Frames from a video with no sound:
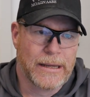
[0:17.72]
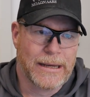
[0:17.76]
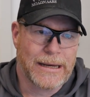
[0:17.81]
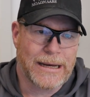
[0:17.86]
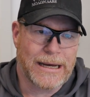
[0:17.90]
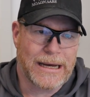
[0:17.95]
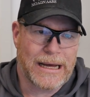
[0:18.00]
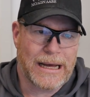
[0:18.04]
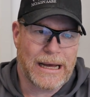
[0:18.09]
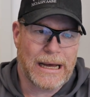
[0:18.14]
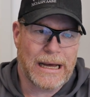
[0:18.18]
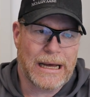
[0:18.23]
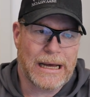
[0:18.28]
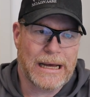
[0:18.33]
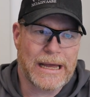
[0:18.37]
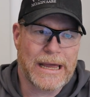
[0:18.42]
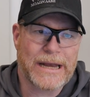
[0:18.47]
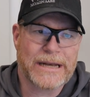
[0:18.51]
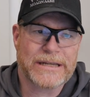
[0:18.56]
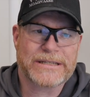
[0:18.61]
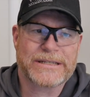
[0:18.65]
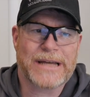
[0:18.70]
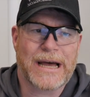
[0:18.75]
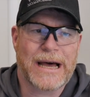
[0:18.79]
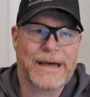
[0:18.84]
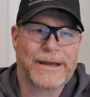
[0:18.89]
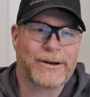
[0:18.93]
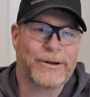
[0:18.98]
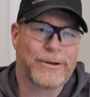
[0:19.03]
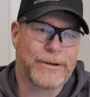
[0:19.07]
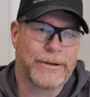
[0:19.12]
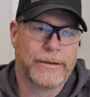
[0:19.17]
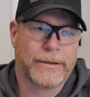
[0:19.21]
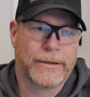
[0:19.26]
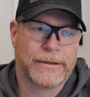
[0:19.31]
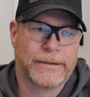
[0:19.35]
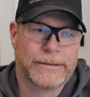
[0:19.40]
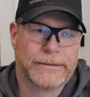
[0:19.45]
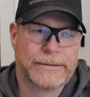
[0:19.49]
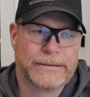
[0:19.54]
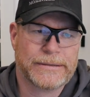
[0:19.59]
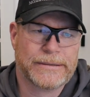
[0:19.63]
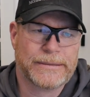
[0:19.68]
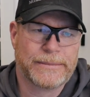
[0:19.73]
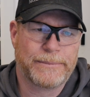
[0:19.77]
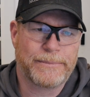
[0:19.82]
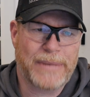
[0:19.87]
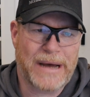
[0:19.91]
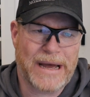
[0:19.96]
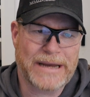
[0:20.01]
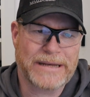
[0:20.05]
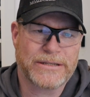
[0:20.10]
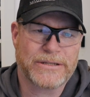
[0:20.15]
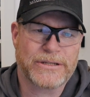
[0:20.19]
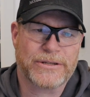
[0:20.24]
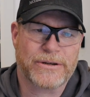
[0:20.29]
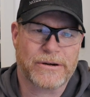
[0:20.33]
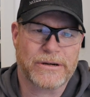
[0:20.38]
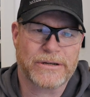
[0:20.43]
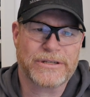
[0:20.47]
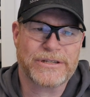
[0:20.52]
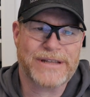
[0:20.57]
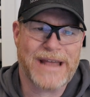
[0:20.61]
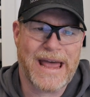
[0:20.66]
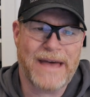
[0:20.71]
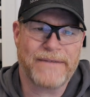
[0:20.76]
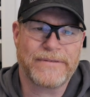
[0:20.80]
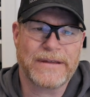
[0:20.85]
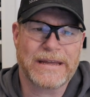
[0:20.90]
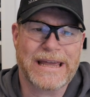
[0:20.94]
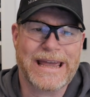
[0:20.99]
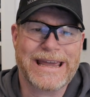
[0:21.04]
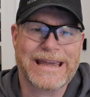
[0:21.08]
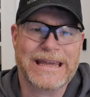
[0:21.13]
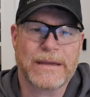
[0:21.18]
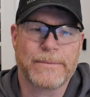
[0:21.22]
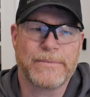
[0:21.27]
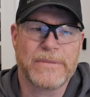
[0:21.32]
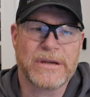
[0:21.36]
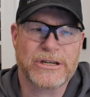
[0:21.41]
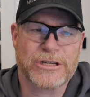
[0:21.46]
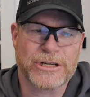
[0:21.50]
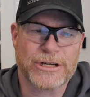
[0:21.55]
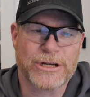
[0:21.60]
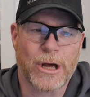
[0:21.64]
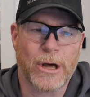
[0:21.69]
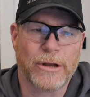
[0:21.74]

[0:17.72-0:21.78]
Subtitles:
and it's titled, Biden Starts Staffing a Commission